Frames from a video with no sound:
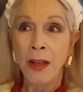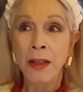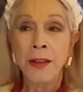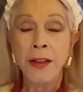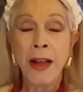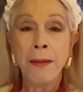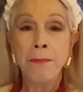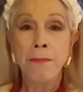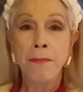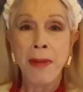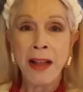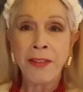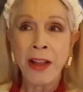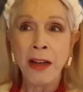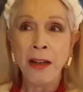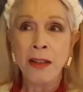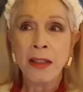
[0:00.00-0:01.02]
Their
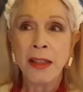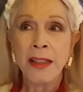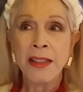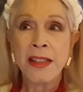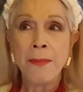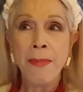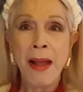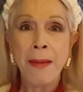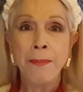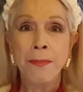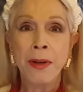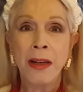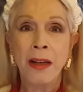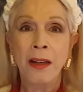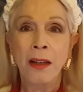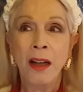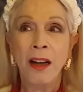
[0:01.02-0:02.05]
mother is a
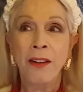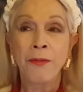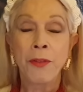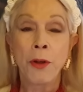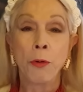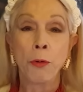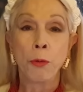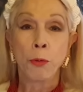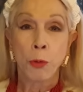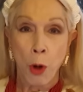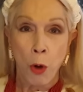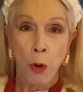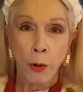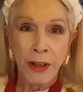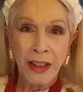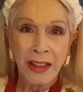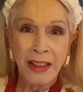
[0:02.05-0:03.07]
member of the
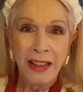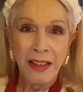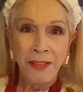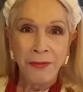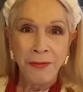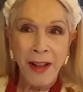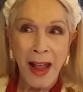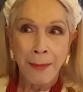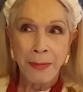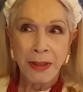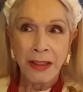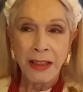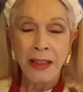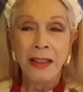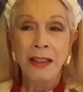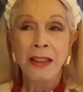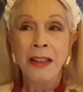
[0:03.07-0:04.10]
royal
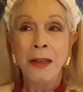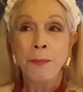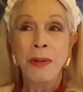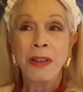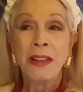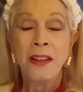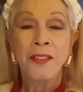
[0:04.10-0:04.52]
family, but